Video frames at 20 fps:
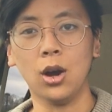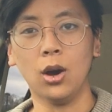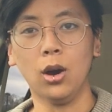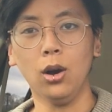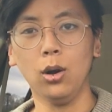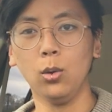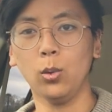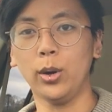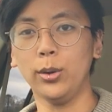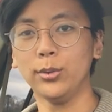
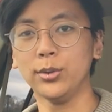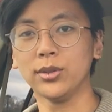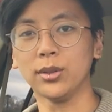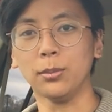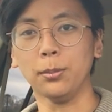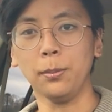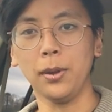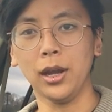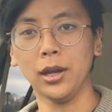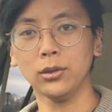oh, it was a
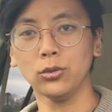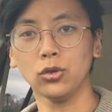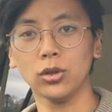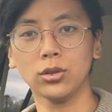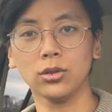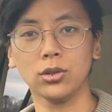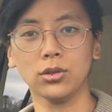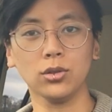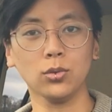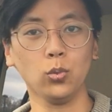man
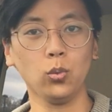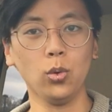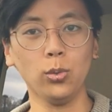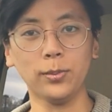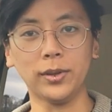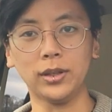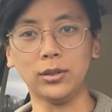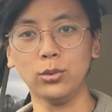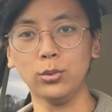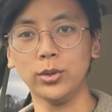dressed as a
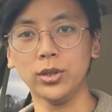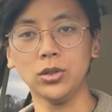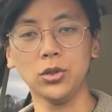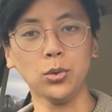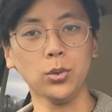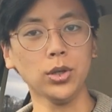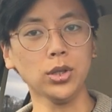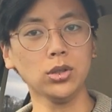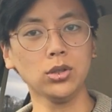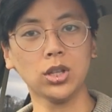woman who was
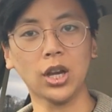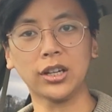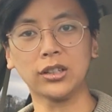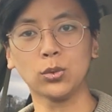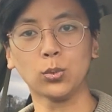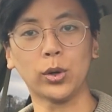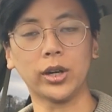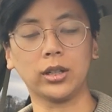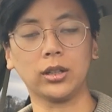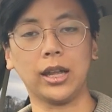doing sex work.